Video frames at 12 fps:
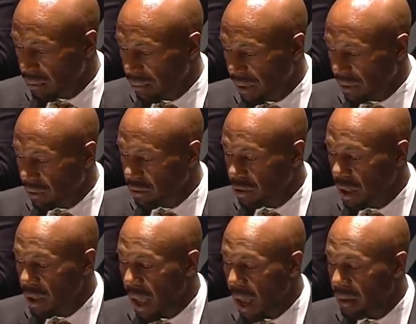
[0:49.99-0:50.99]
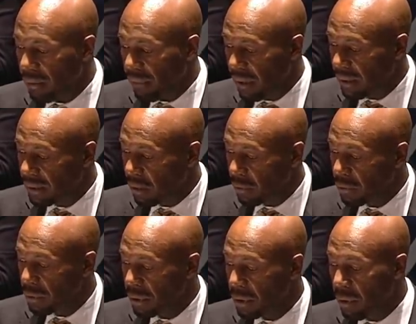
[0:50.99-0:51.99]
being shut out of Social
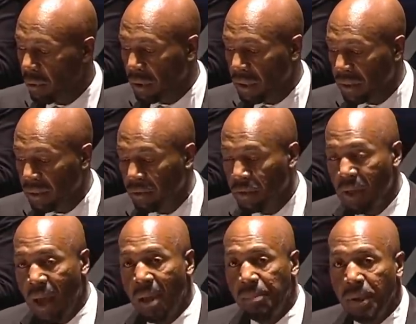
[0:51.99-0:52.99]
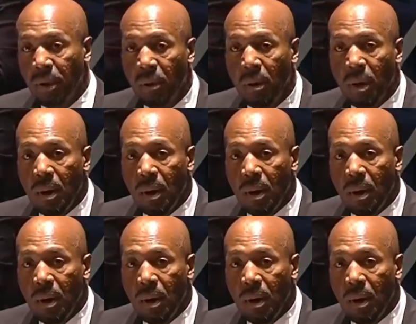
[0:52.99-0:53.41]
Security and the GI Bill,